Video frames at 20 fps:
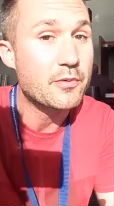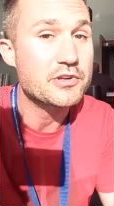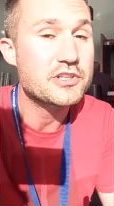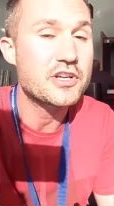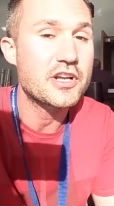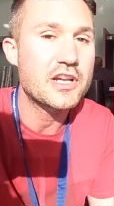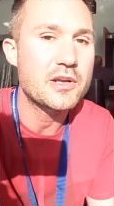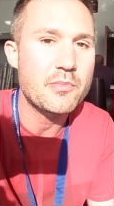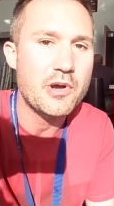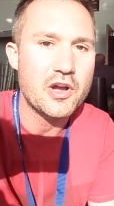We're
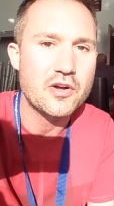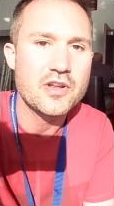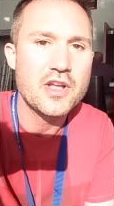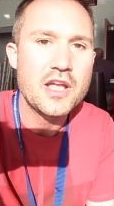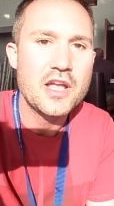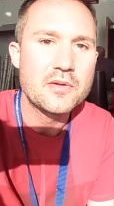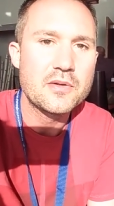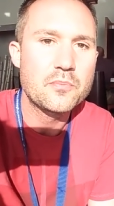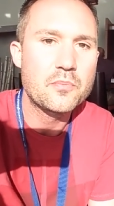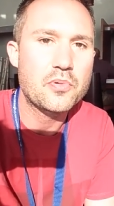talking about
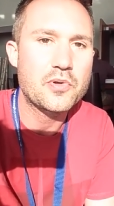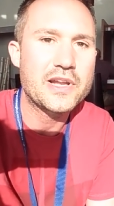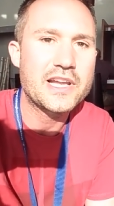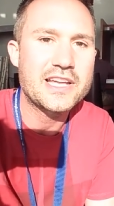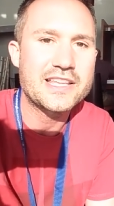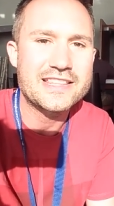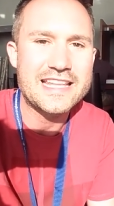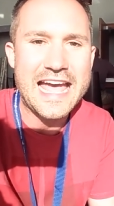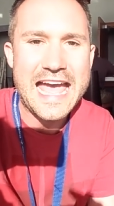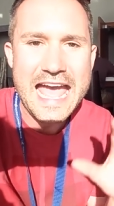
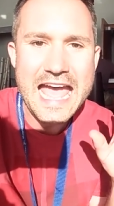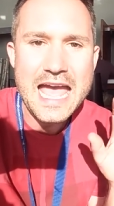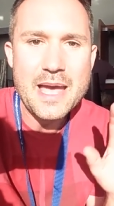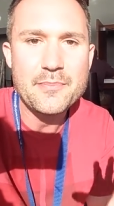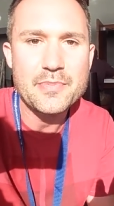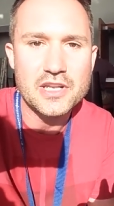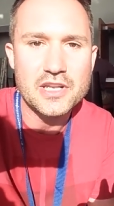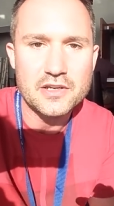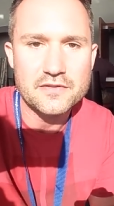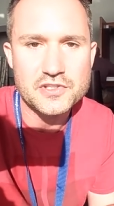bringing the
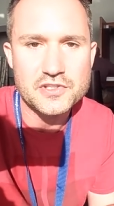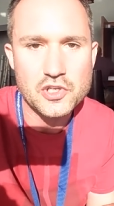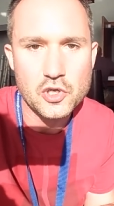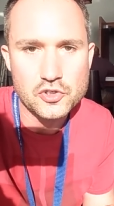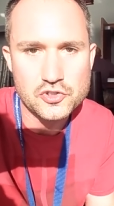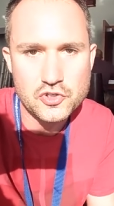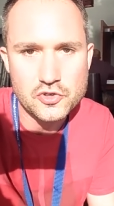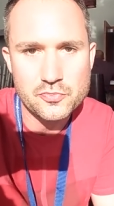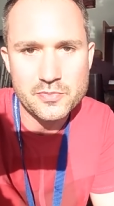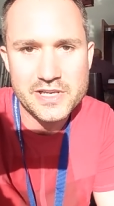habit of
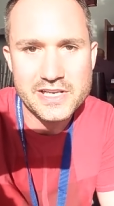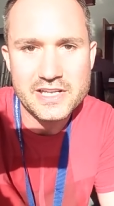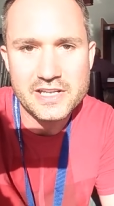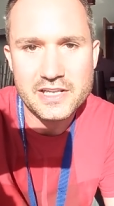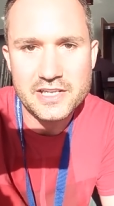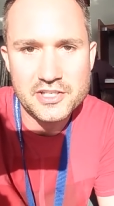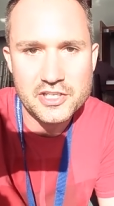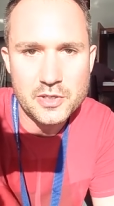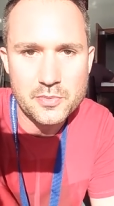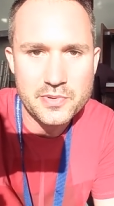social media
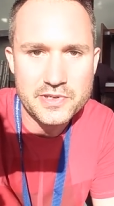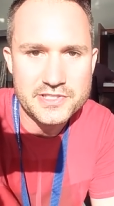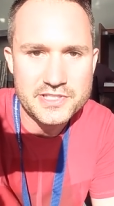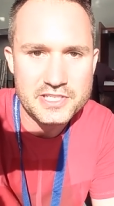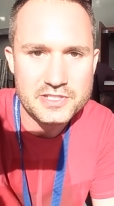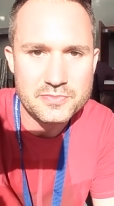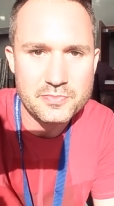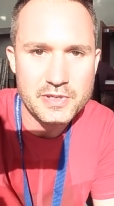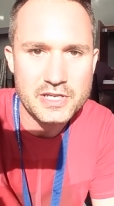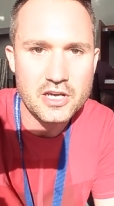in your
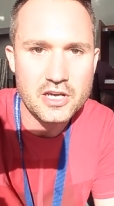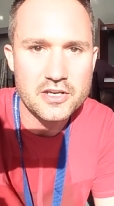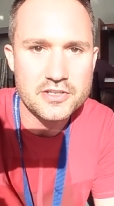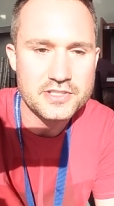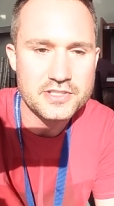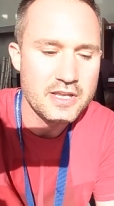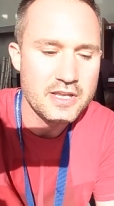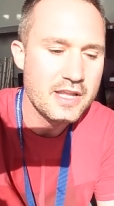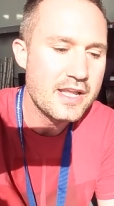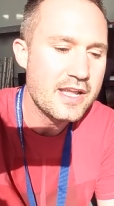business because